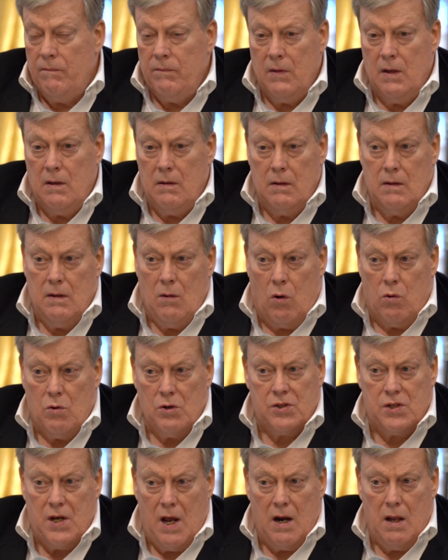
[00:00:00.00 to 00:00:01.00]
the
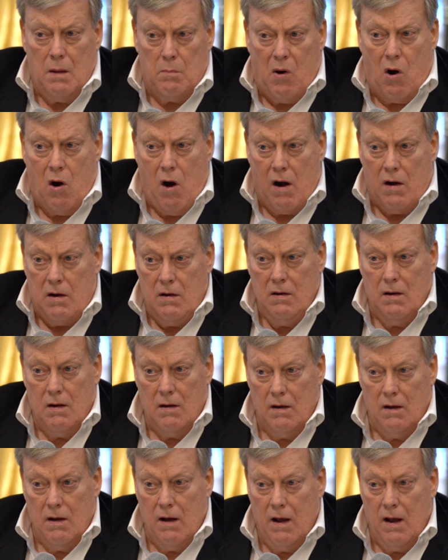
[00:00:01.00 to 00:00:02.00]
horse is out of the barn,
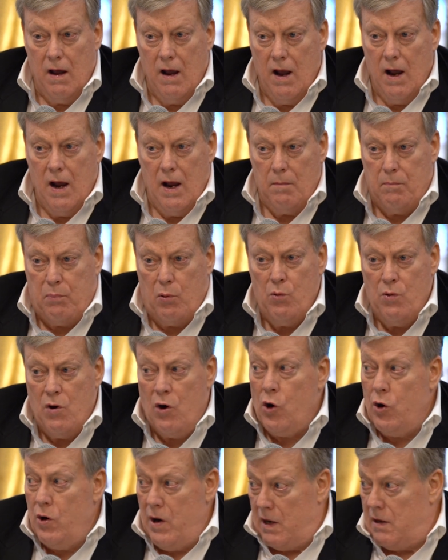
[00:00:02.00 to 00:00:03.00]
and Putin
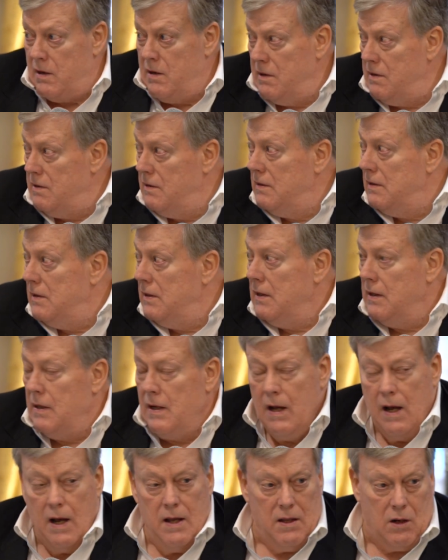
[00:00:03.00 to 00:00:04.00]
heard it.
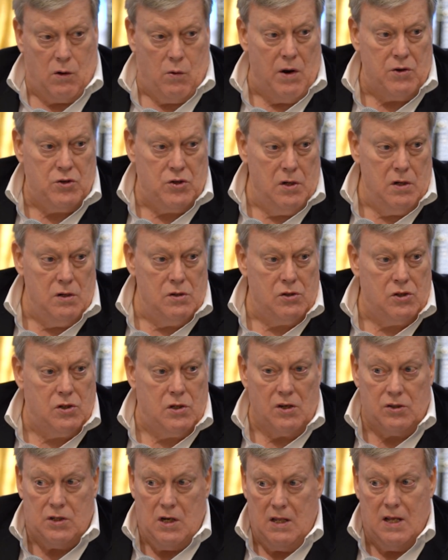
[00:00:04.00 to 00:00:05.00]
And the question is,
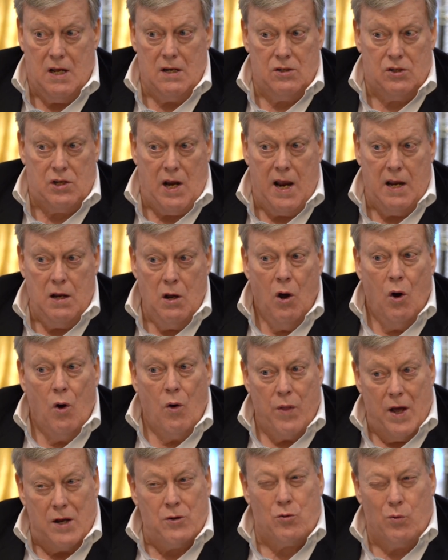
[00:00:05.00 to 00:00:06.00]
does he then say,
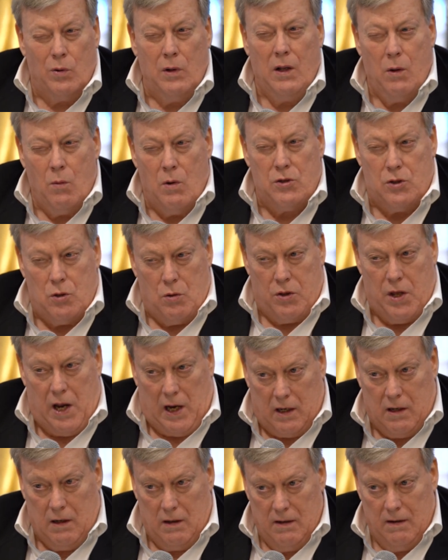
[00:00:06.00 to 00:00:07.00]
that's really what you
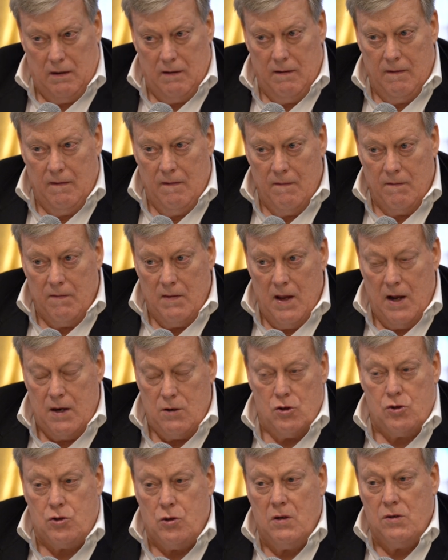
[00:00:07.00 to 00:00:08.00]
think? And
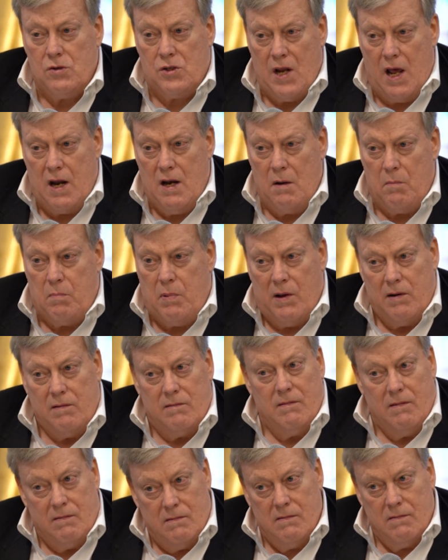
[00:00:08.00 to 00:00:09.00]
you shouldn't have said it, but...
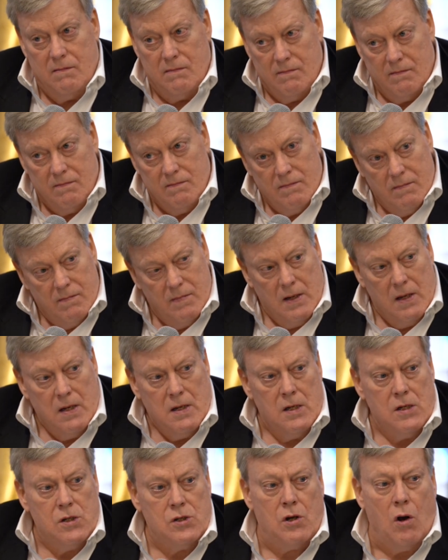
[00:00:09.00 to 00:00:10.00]

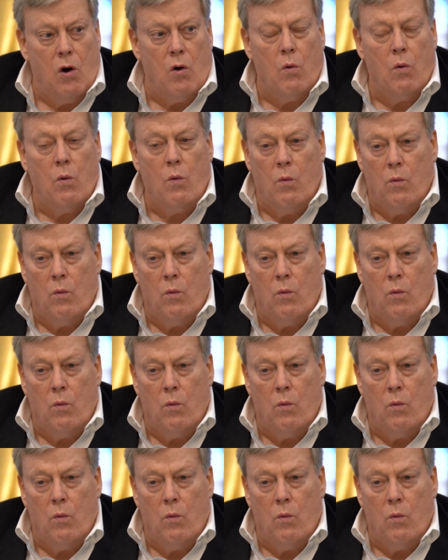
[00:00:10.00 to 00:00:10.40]
So